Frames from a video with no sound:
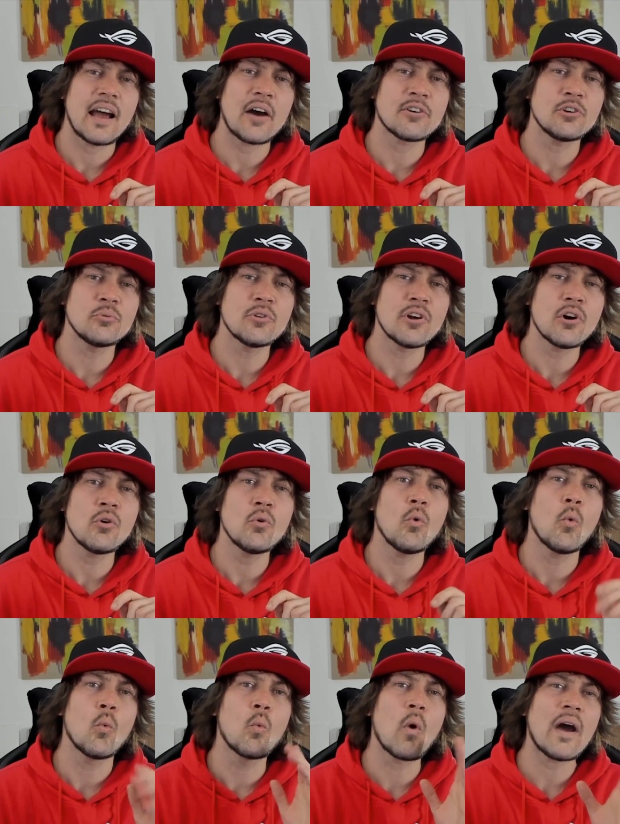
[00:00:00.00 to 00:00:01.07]
how you know
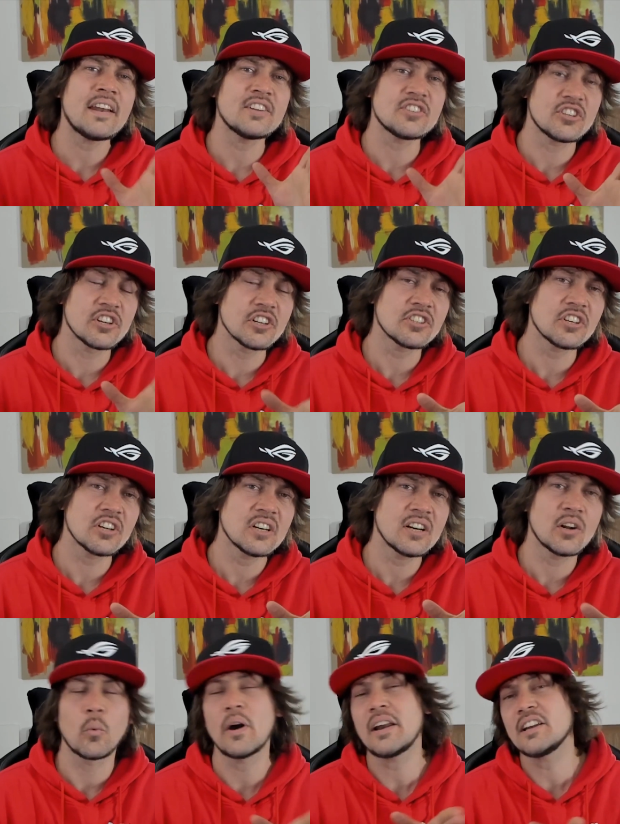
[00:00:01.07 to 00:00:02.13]
when it's your turn
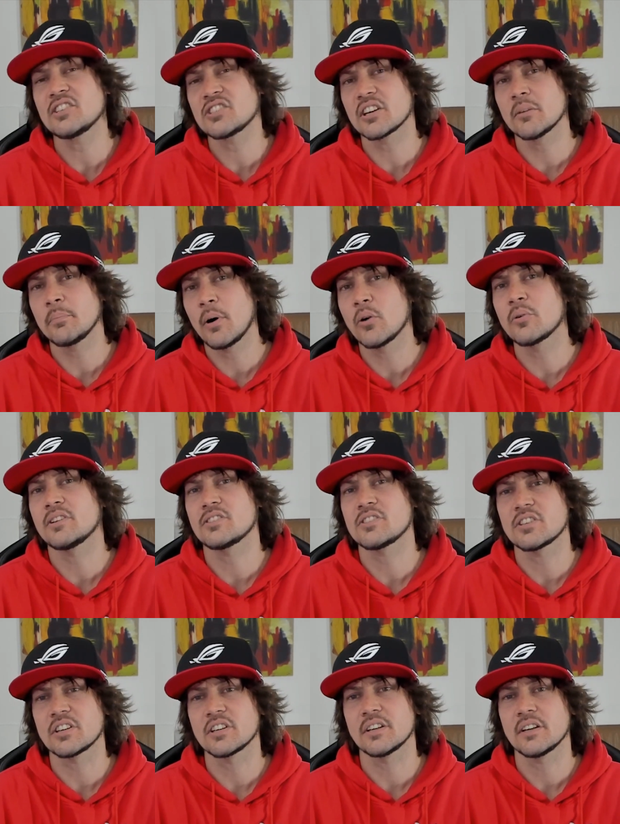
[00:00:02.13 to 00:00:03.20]
and when it's your opponent's
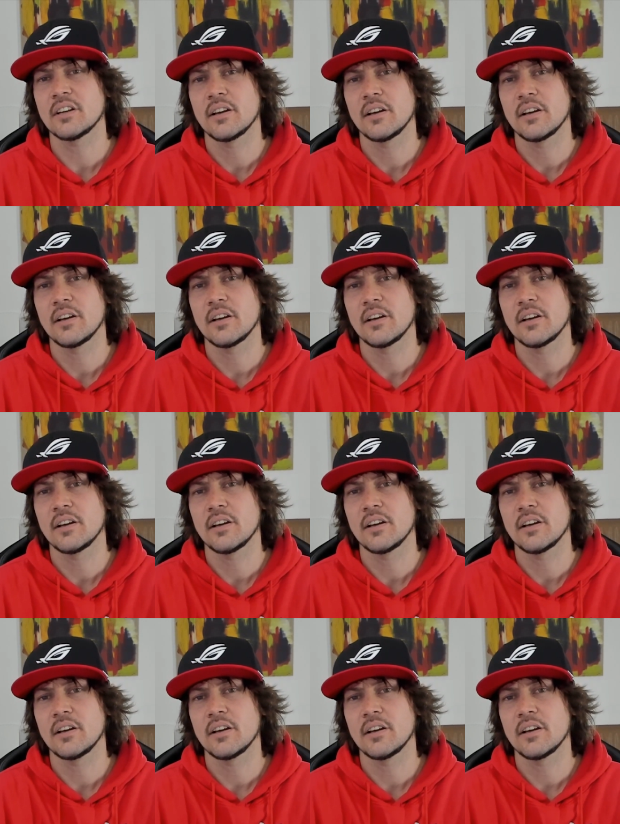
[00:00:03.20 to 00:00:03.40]
turn.